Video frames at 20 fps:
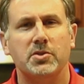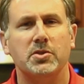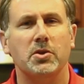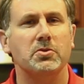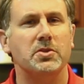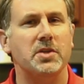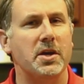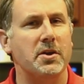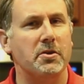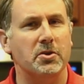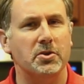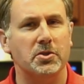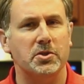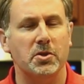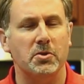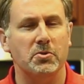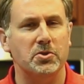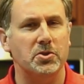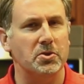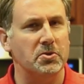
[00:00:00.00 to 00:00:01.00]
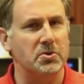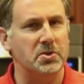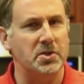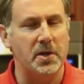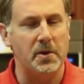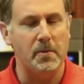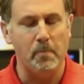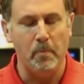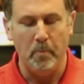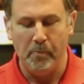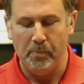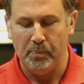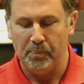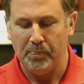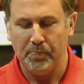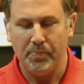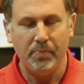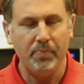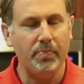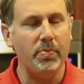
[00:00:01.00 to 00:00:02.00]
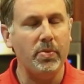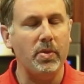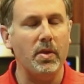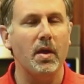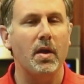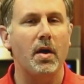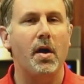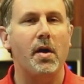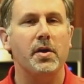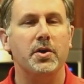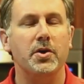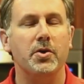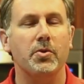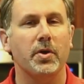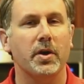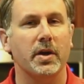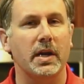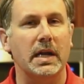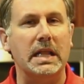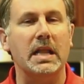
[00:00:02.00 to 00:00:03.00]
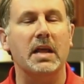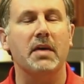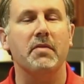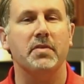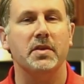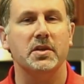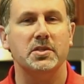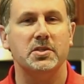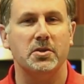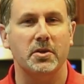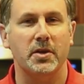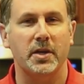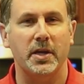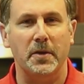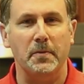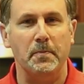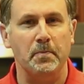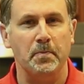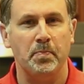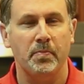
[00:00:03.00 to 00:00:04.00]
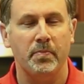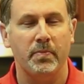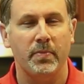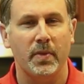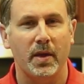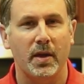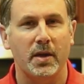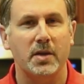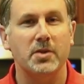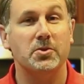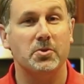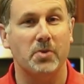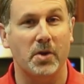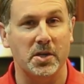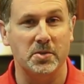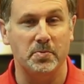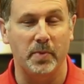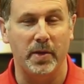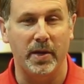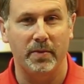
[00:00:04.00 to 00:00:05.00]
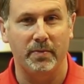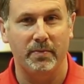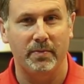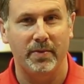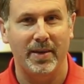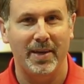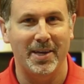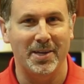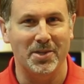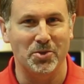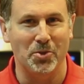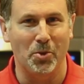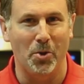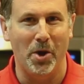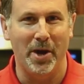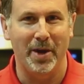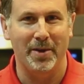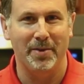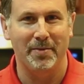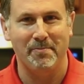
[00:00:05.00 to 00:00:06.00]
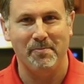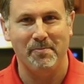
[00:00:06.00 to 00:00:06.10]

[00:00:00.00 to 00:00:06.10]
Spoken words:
So tender, so juicy. You are gonna love this turkey. Trust me. Enjoy.